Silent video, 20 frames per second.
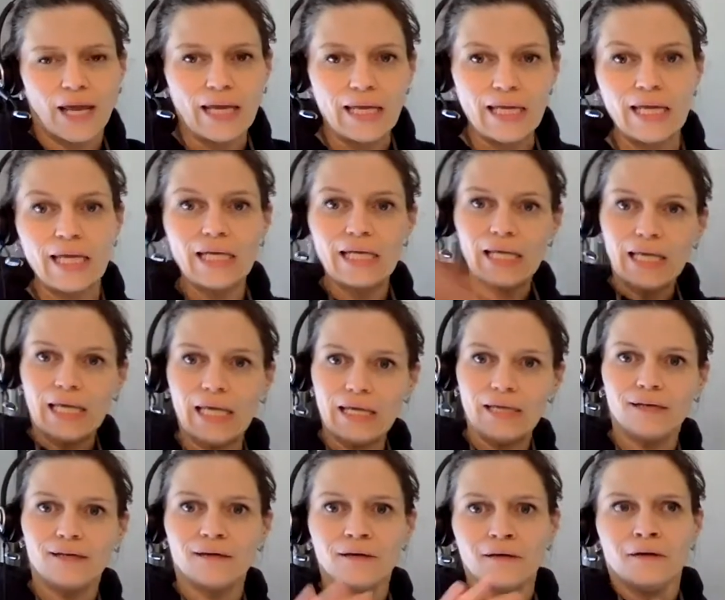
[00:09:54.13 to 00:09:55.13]
heat
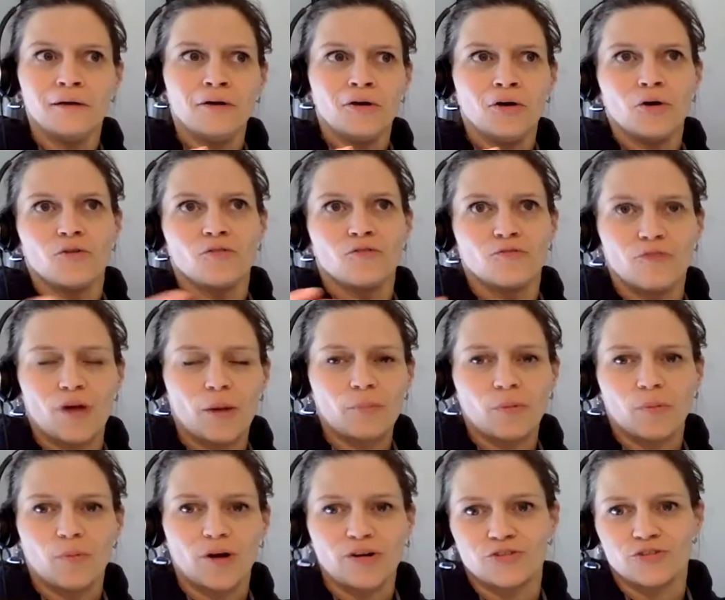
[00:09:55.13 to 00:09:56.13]
in, vapor
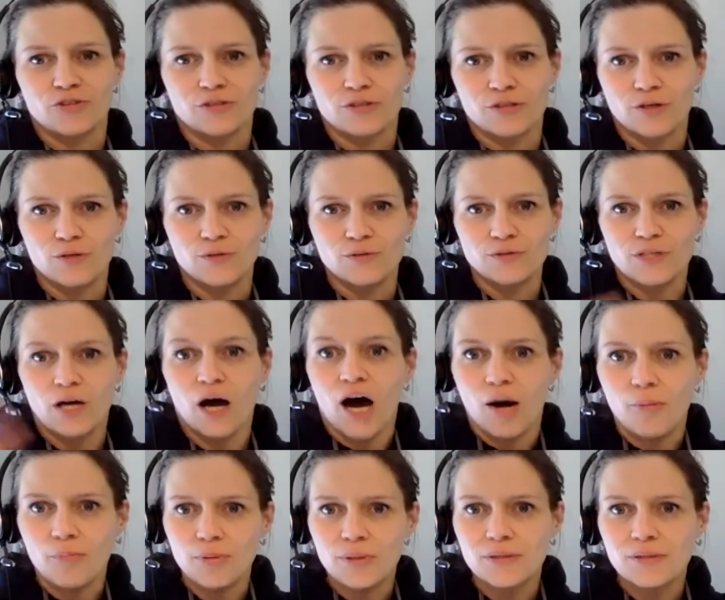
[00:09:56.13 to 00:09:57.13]
pressure goes
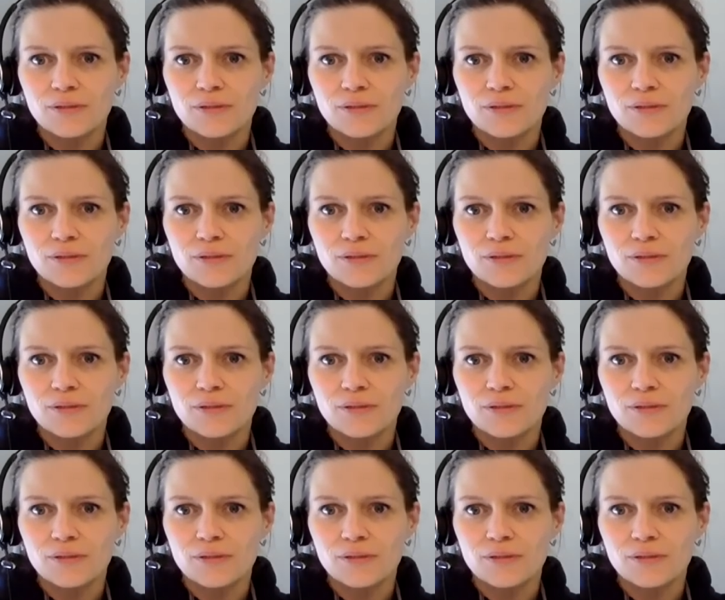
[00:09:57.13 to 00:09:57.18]
up.